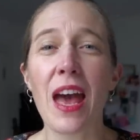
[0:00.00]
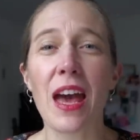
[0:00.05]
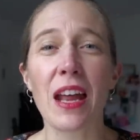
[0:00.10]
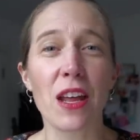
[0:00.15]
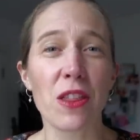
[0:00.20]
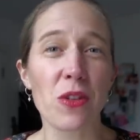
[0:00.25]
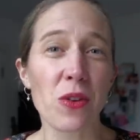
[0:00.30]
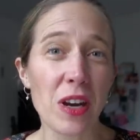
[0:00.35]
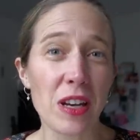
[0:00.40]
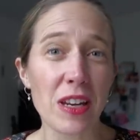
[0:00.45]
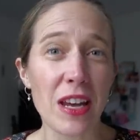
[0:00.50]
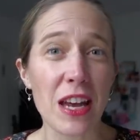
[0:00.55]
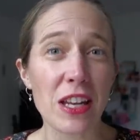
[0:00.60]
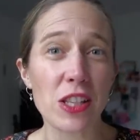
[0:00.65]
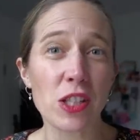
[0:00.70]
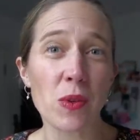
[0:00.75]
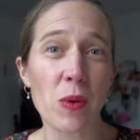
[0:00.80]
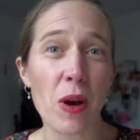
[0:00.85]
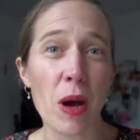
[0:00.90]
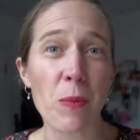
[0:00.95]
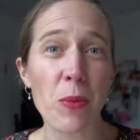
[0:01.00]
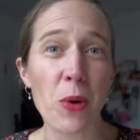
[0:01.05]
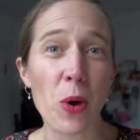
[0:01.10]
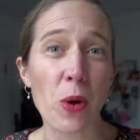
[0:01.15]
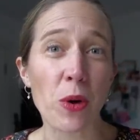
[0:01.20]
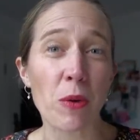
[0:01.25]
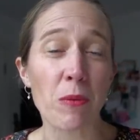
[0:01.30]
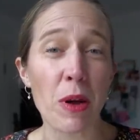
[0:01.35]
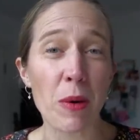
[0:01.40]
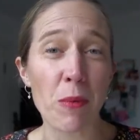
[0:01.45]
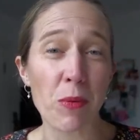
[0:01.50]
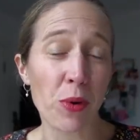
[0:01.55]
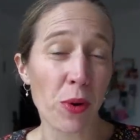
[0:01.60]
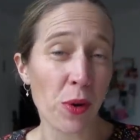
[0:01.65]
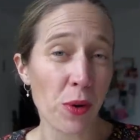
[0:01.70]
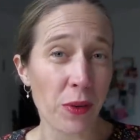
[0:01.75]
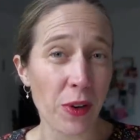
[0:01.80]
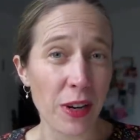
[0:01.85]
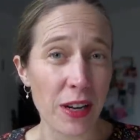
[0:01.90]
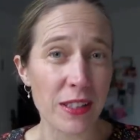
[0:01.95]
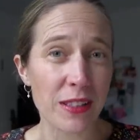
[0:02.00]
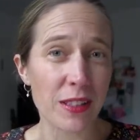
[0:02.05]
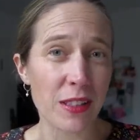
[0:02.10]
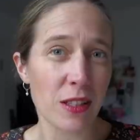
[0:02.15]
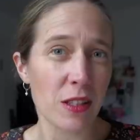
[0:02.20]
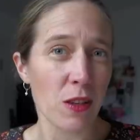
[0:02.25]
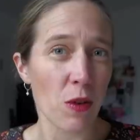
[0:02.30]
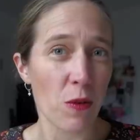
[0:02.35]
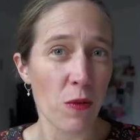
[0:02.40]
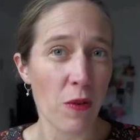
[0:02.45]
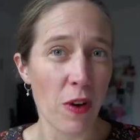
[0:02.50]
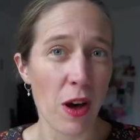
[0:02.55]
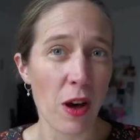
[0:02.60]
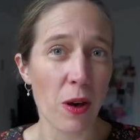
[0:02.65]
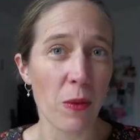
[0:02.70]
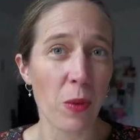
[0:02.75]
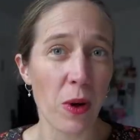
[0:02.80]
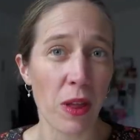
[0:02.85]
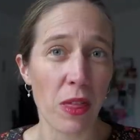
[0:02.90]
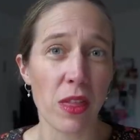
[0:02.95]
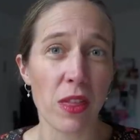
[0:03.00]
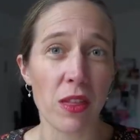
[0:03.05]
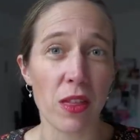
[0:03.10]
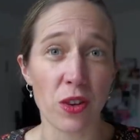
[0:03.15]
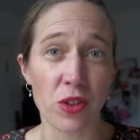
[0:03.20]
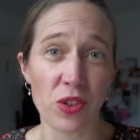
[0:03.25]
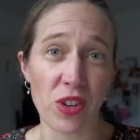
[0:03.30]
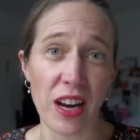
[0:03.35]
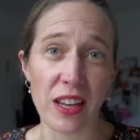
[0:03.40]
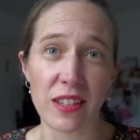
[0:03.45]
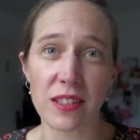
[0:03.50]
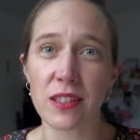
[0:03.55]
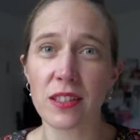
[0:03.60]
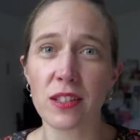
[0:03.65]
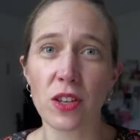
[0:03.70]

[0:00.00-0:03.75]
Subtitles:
and I thought I'd catch you up on my progress so far with the dress.